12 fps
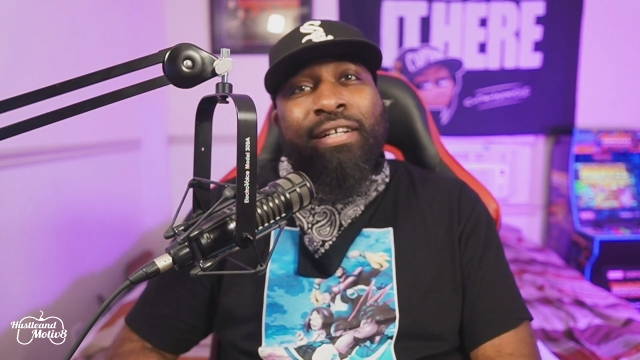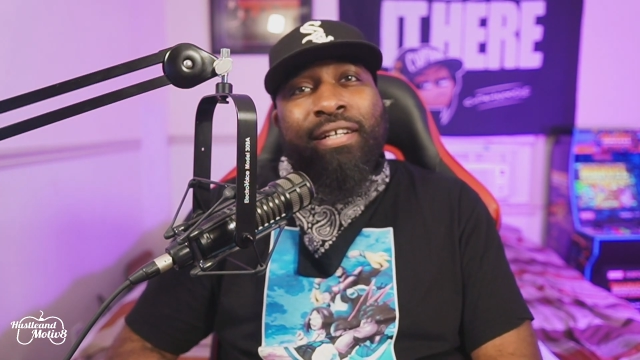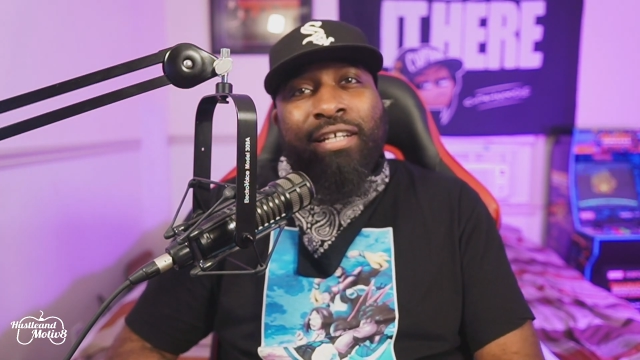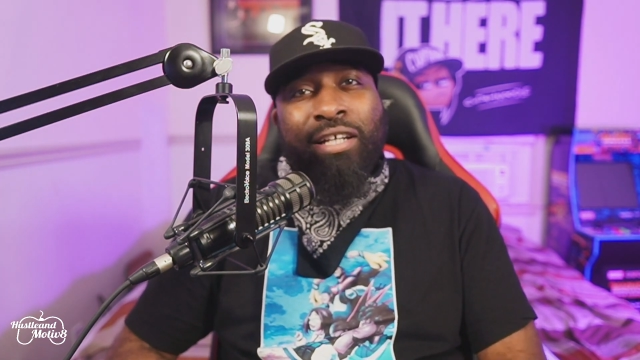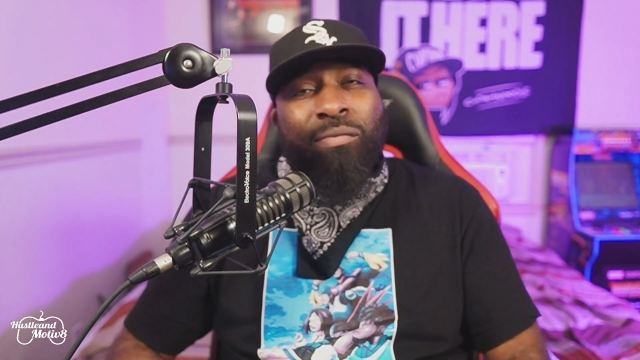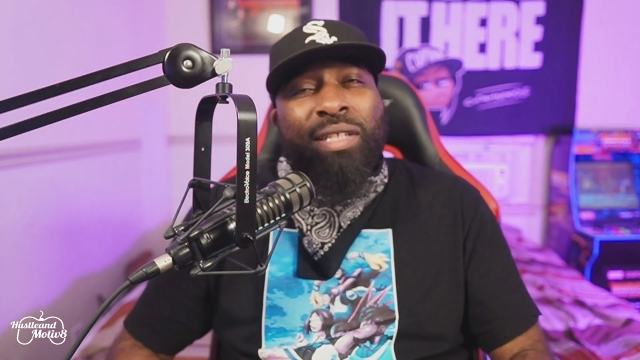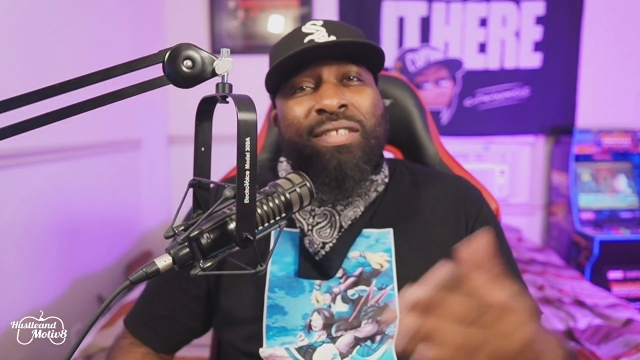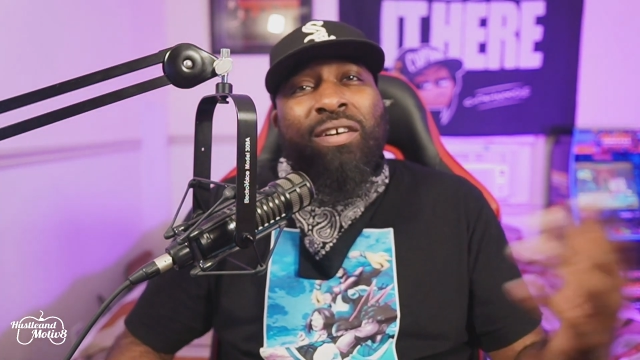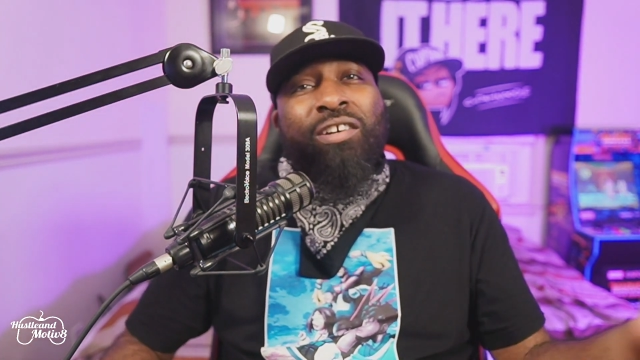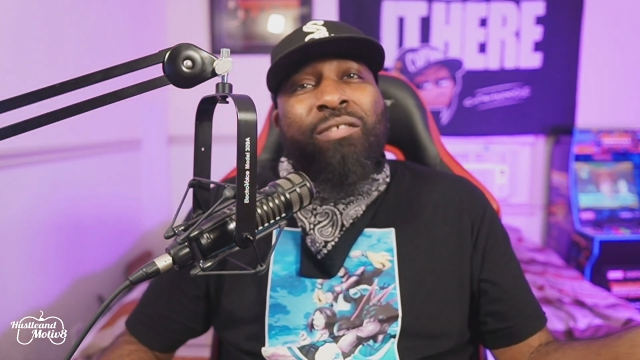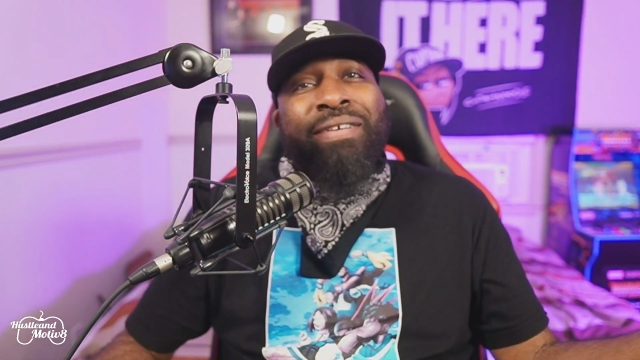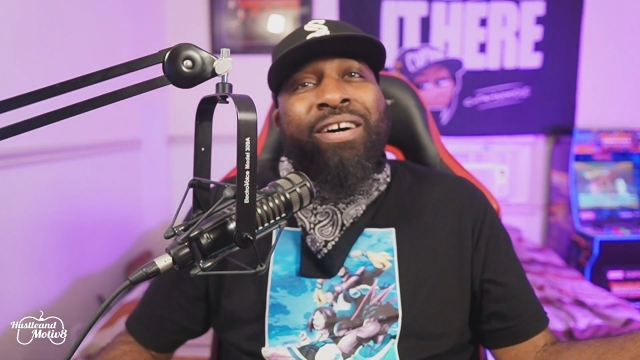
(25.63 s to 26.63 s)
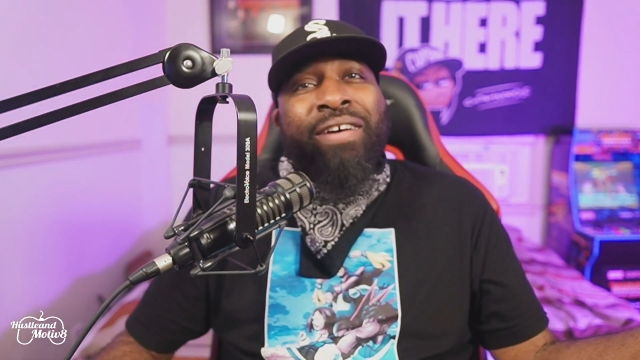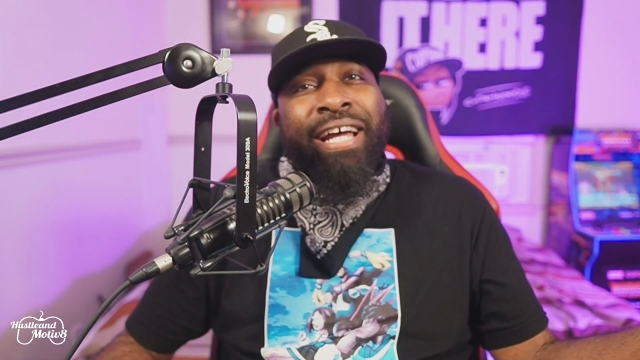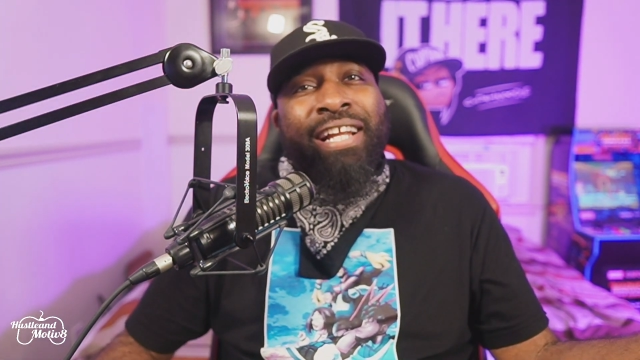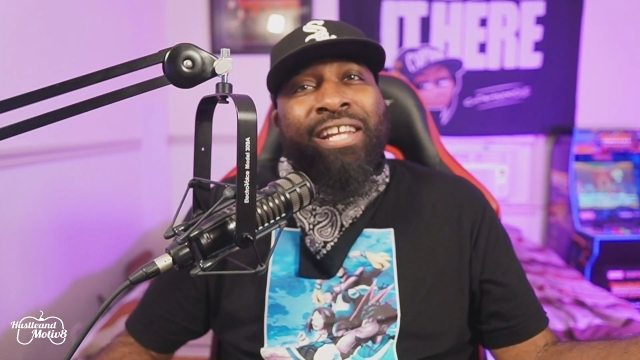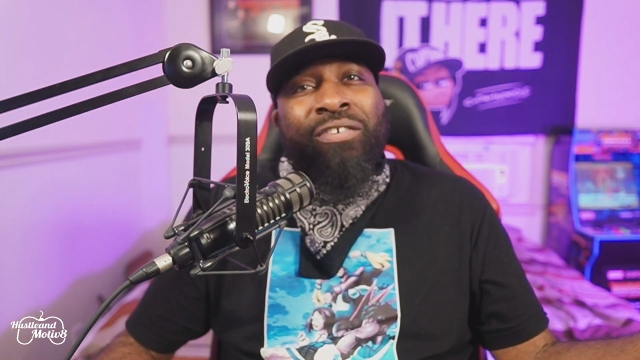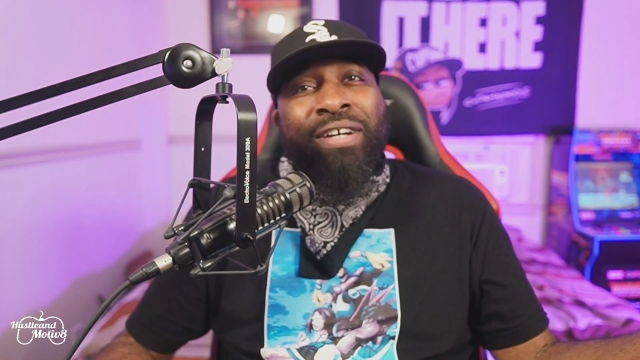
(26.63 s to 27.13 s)
can we talk about
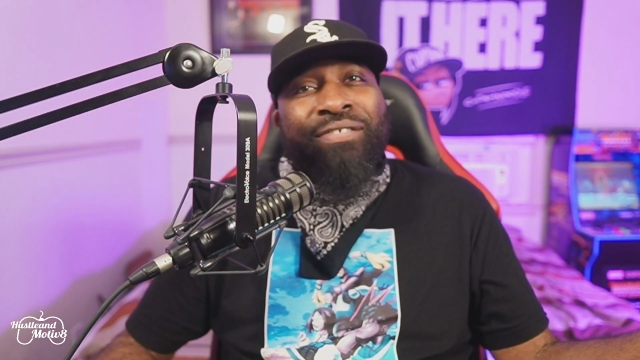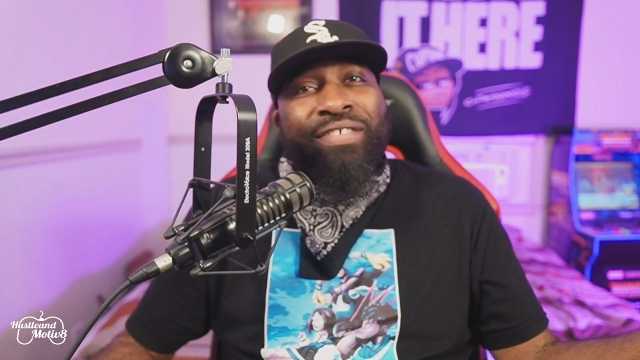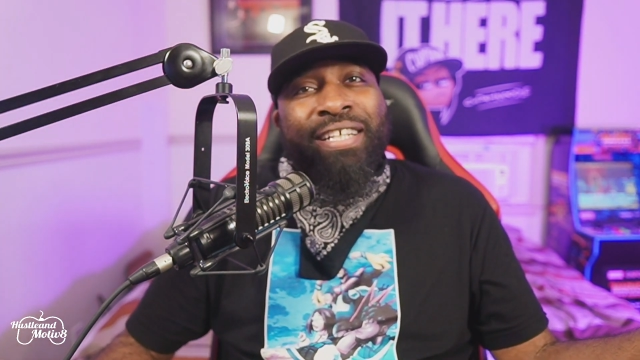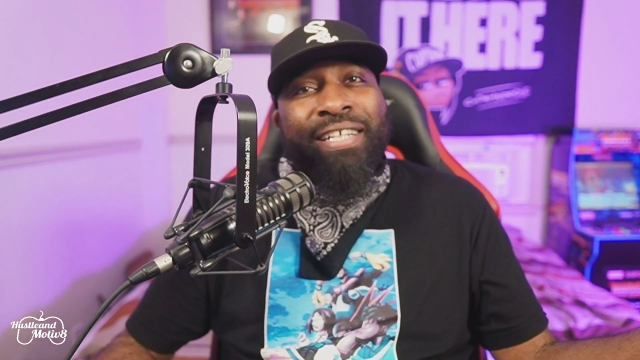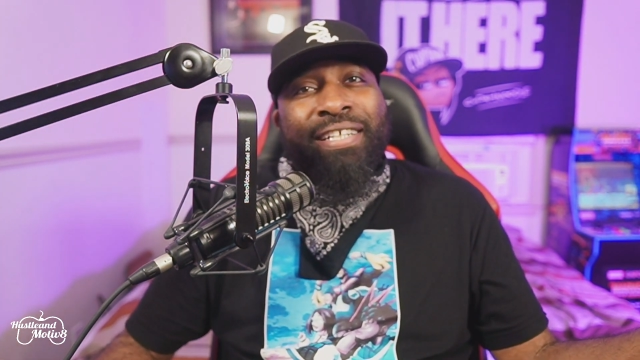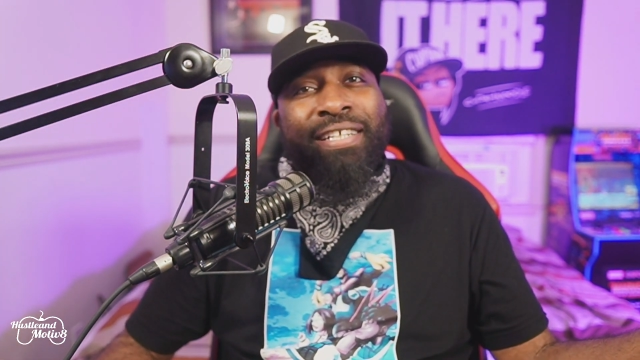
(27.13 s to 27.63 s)
Halo Infinite?